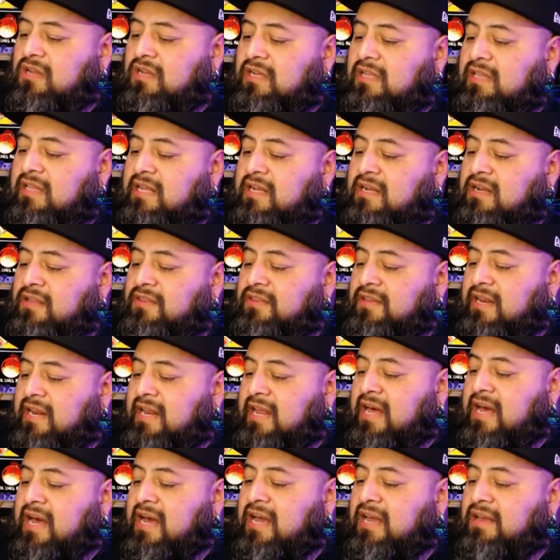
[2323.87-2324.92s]
click on the
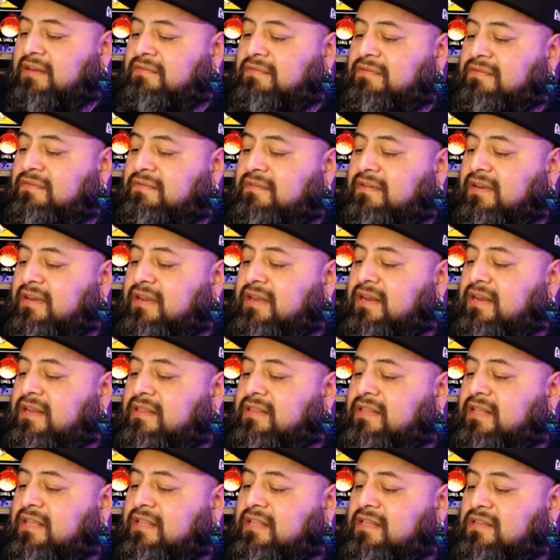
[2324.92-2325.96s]
live, and I
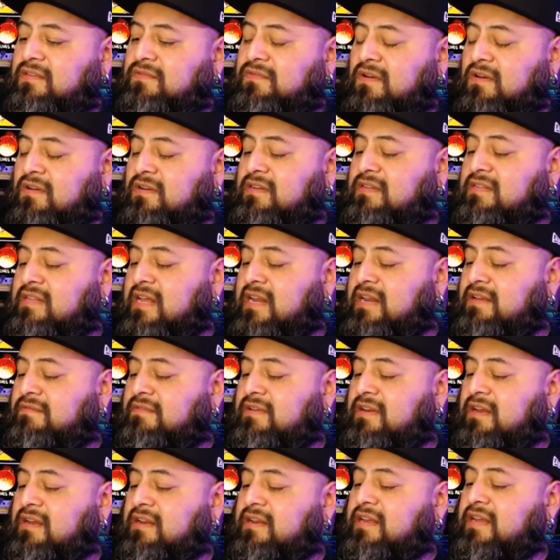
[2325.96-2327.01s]
think this phone is not
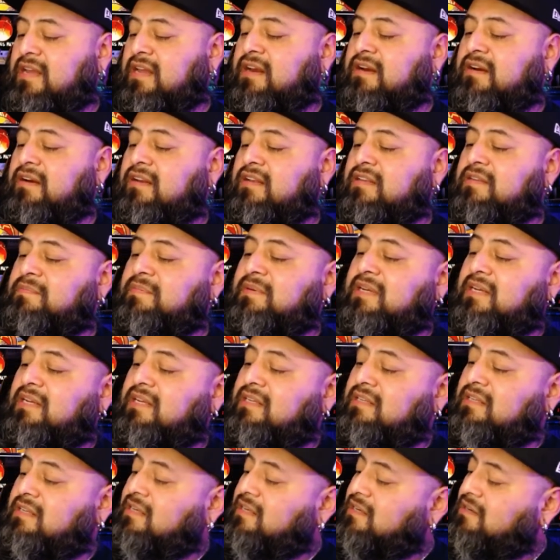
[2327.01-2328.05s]
even on the internet, but
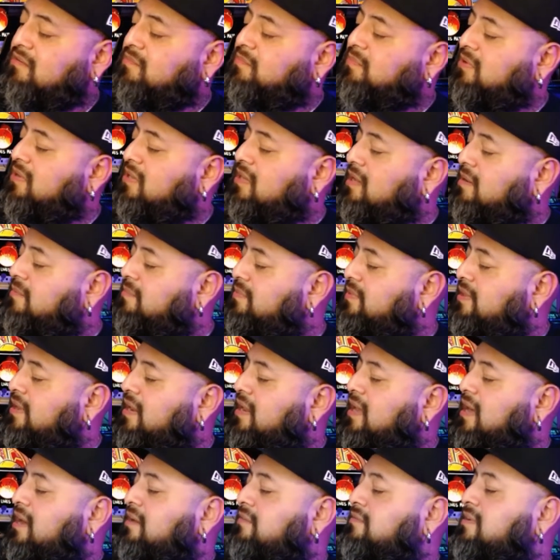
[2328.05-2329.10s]
it, it'll pull up the
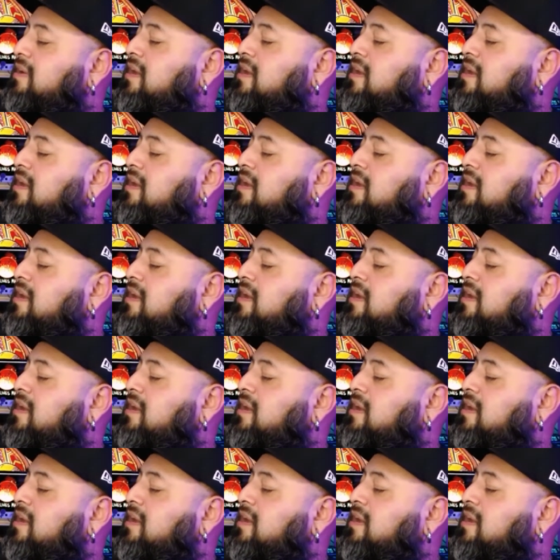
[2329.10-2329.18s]
live.